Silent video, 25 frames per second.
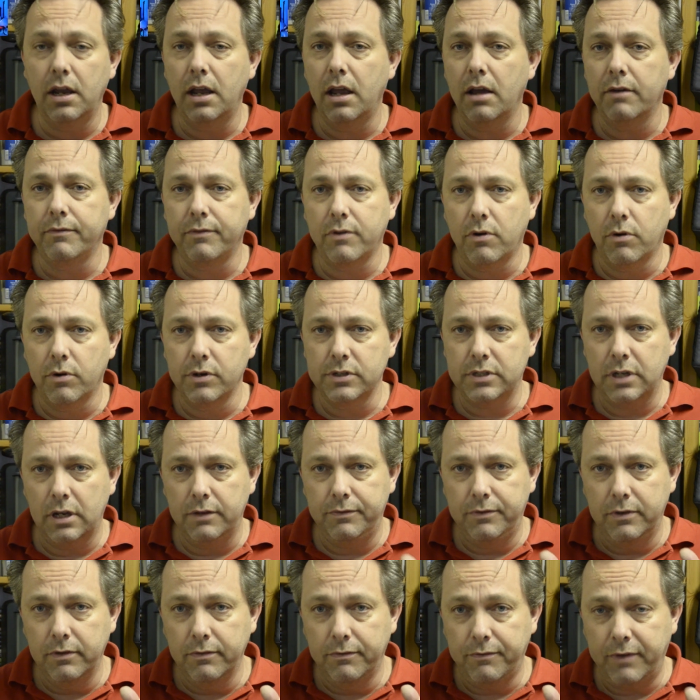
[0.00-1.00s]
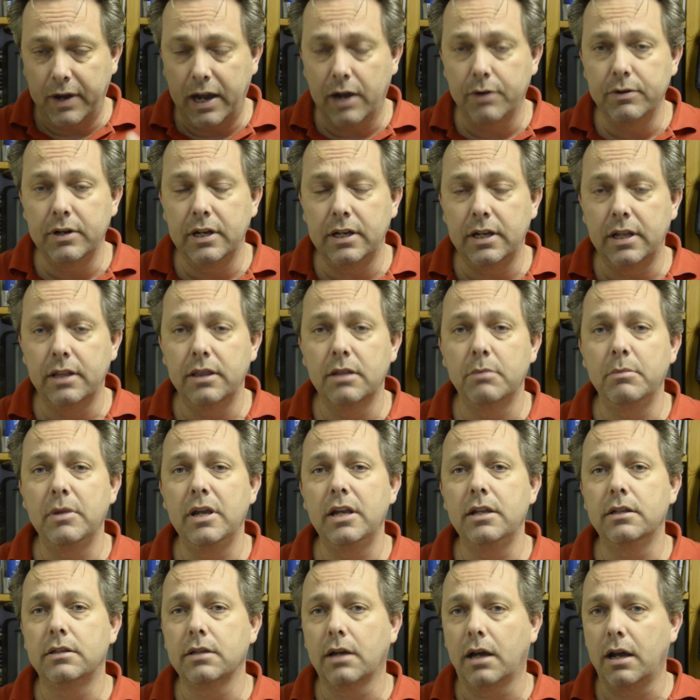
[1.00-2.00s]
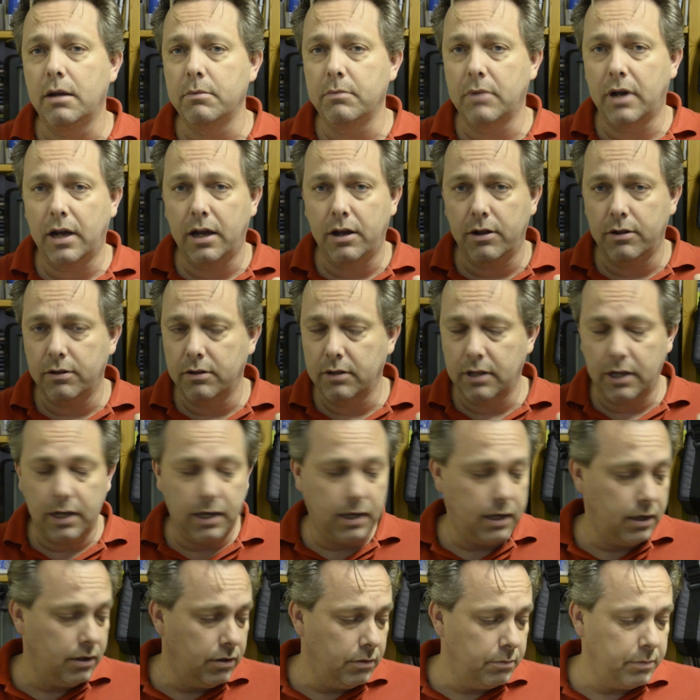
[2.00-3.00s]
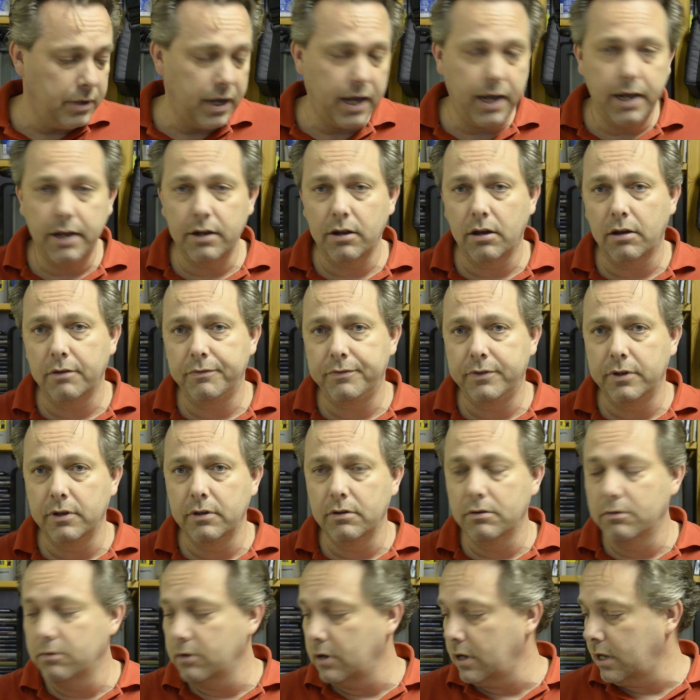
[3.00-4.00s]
Of course, if you found it in the meantime, I'll buy it off you.